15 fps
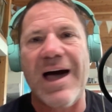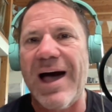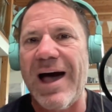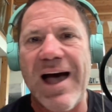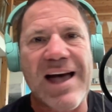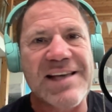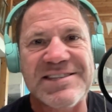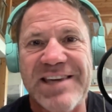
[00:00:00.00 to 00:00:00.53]

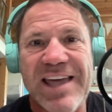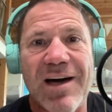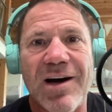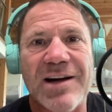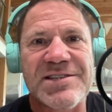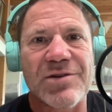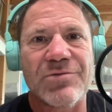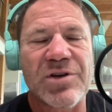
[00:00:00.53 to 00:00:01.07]
As yet,
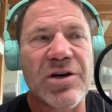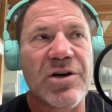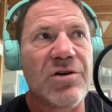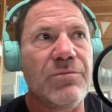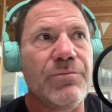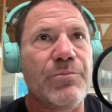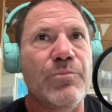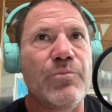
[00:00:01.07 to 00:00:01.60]
I don't know,
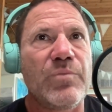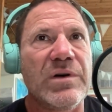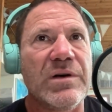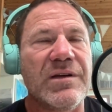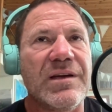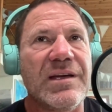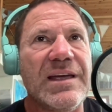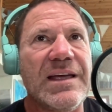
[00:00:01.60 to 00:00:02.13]
but
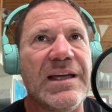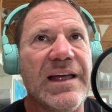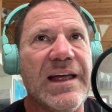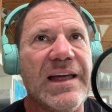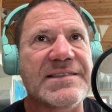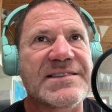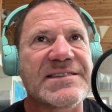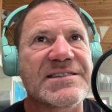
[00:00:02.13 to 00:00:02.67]

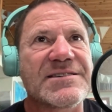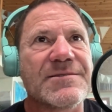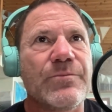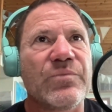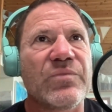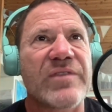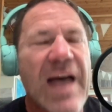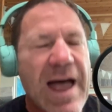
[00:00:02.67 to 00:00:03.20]
it's
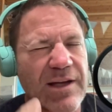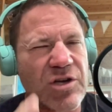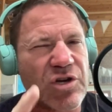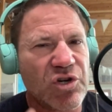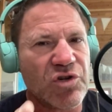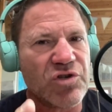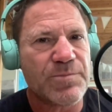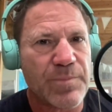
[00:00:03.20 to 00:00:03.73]
that
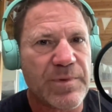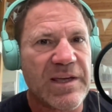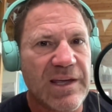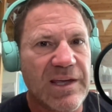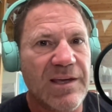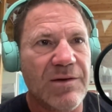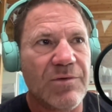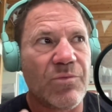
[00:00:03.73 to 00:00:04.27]
could
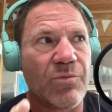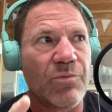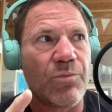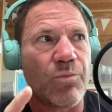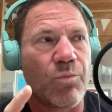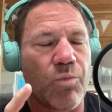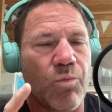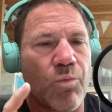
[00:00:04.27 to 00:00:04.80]
be
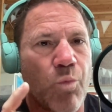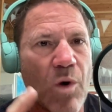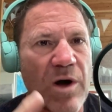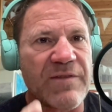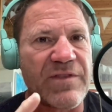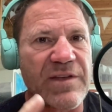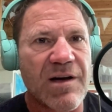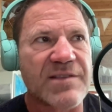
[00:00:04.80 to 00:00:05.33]
one
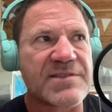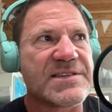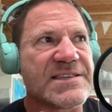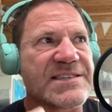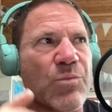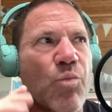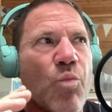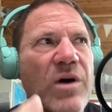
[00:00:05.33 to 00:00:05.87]
of the
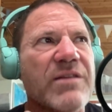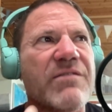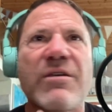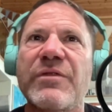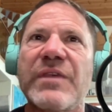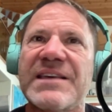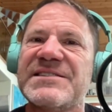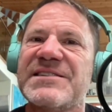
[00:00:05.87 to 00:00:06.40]
answers and one of the
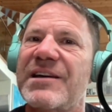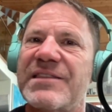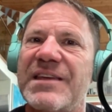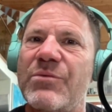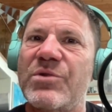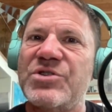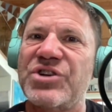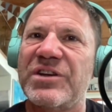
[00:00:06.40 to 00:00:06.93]
things that I think
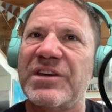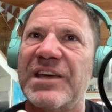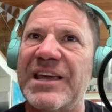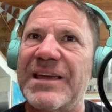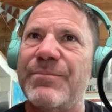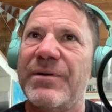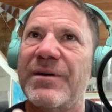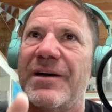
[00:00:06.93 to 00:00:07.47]
we should
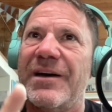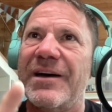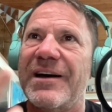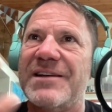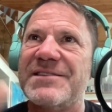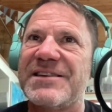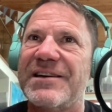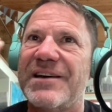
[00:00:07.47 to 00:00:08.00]
keep
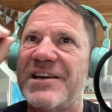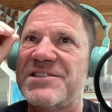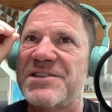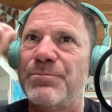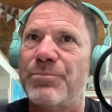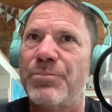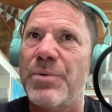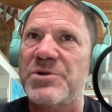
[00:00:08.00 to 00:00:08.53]
as a
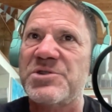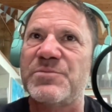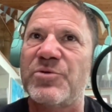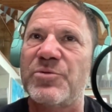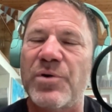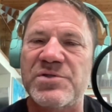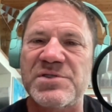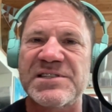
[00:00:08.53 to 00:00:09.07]
possible
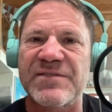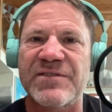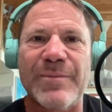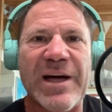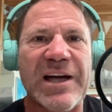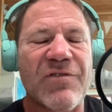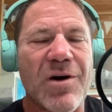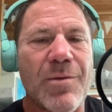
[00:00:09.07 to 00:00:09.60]
positive in the
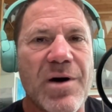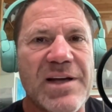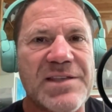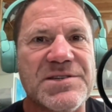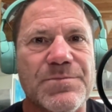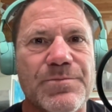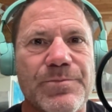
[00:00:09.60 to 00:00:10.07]
back of our minds.